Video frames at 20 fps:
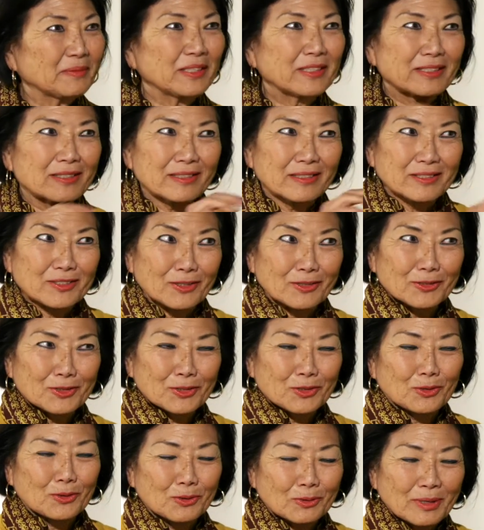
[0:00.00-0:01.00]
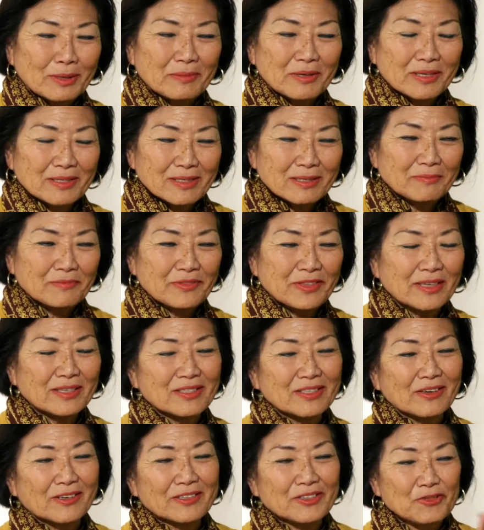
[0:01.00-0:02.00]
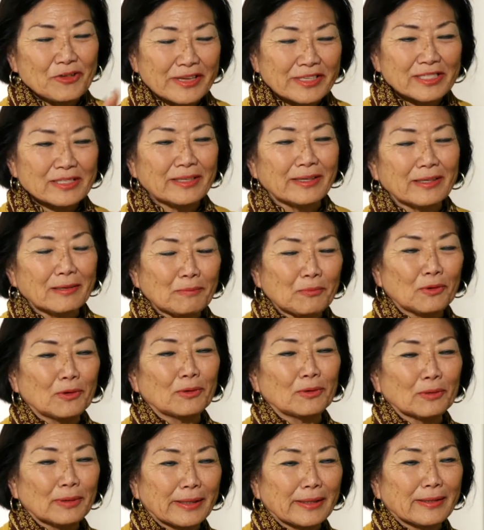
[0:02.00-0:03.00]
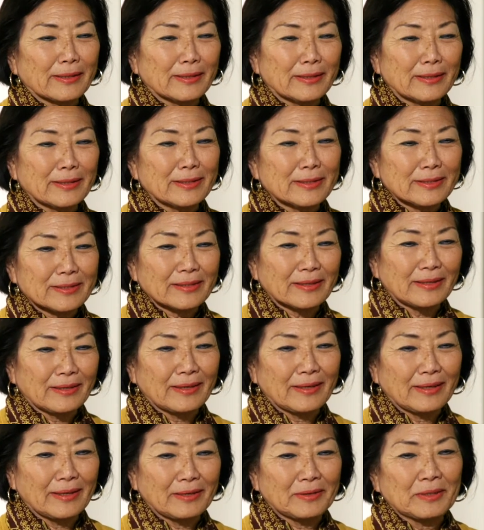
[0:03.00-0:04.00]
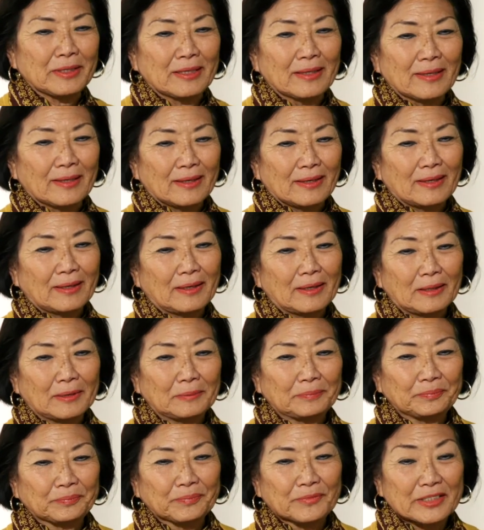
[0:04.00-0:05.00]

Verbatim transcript: I mean, it's, it's also, I mean, some things aren't translatable, like it is a um,